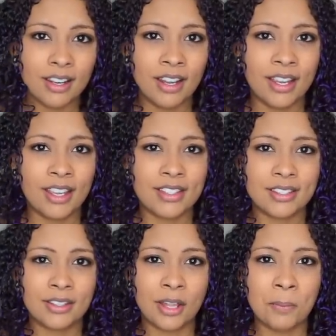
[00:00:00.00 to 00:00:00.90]
I guess,
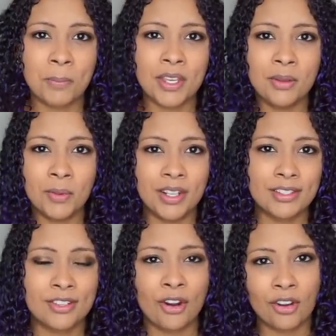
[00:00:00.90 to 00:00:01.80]
clumpy when
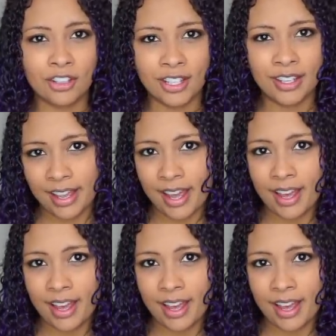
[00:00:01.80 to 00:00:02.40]
it's curly.